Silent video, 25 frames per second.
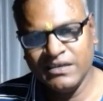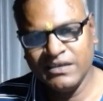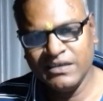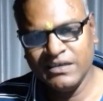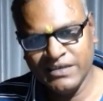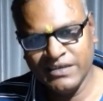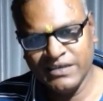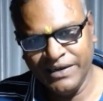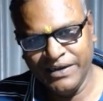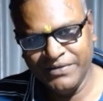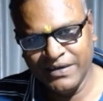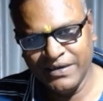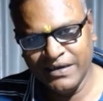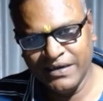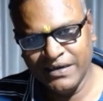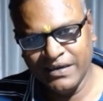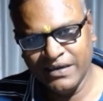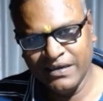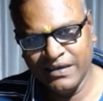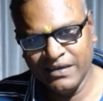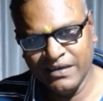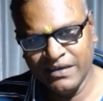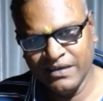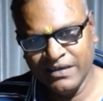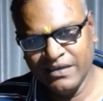every
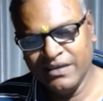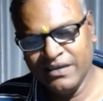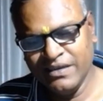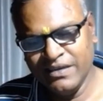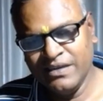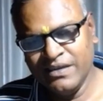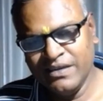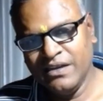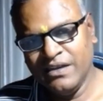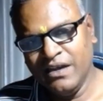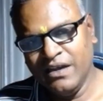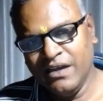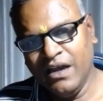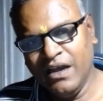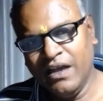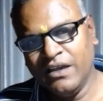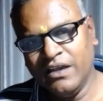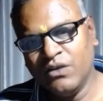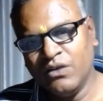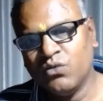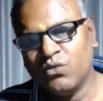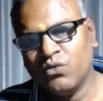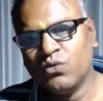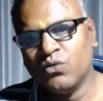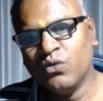day. I
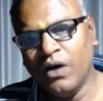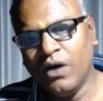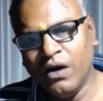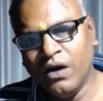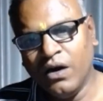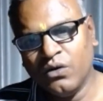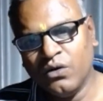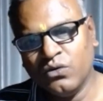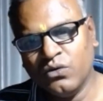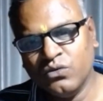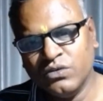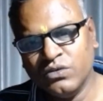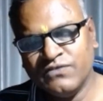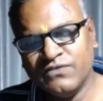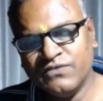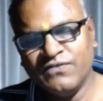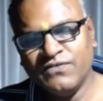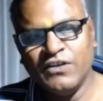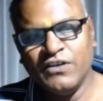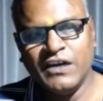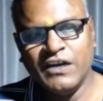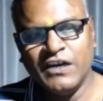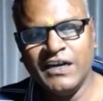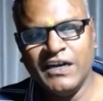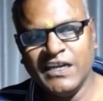go out
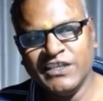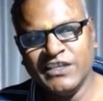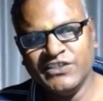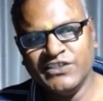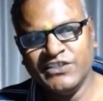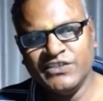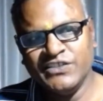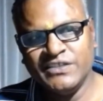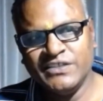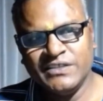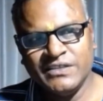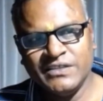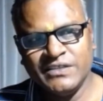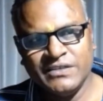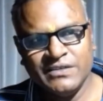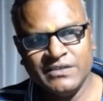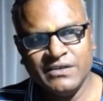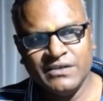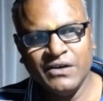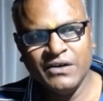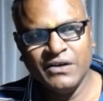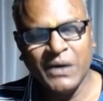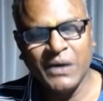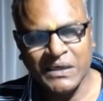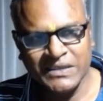for lunch
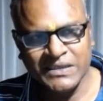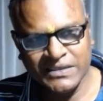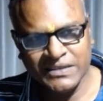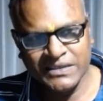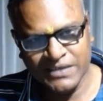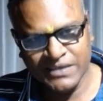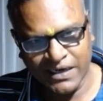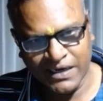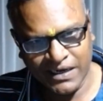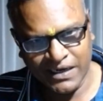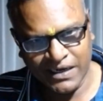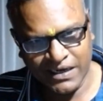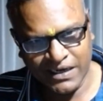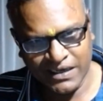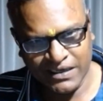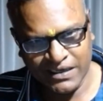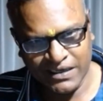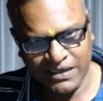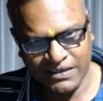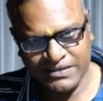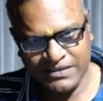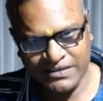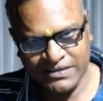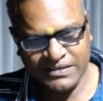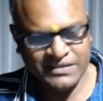on
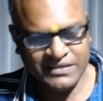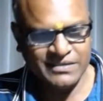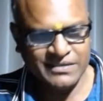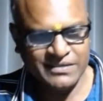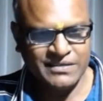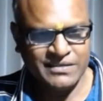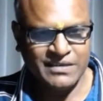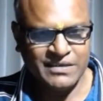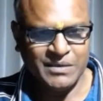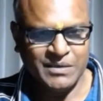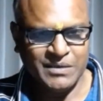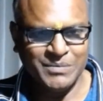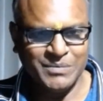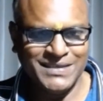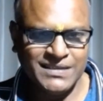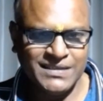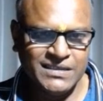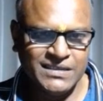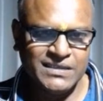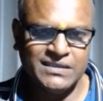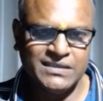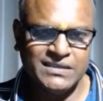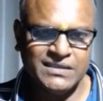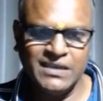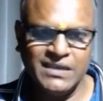Sundays.
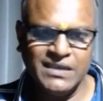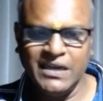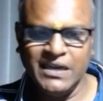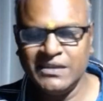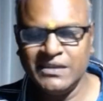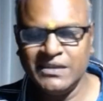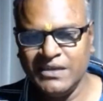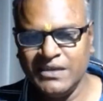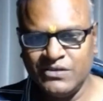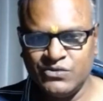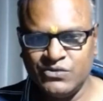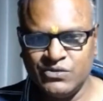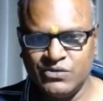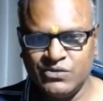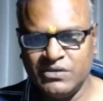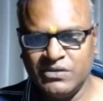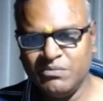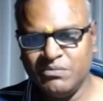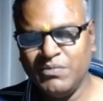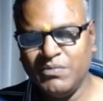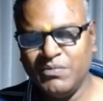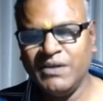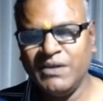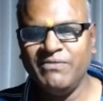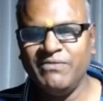These are the truth.
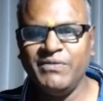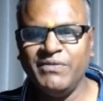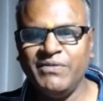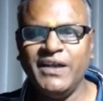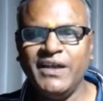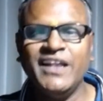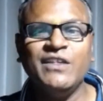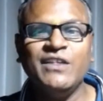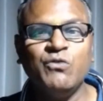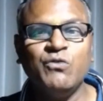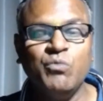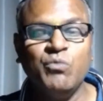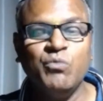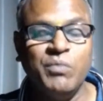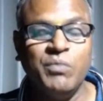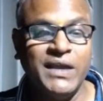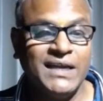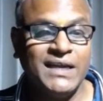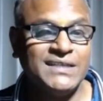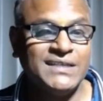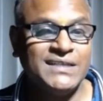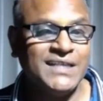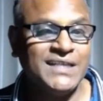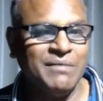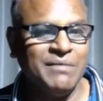But when you
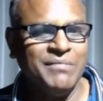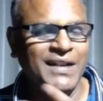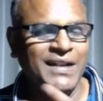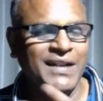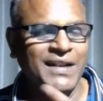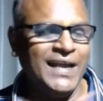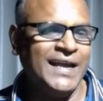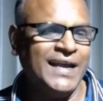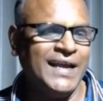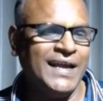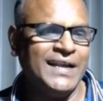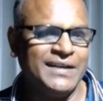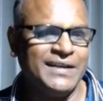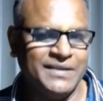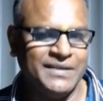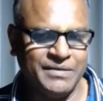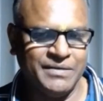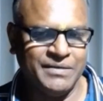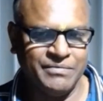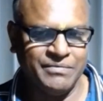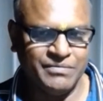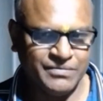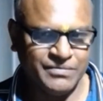make them negative,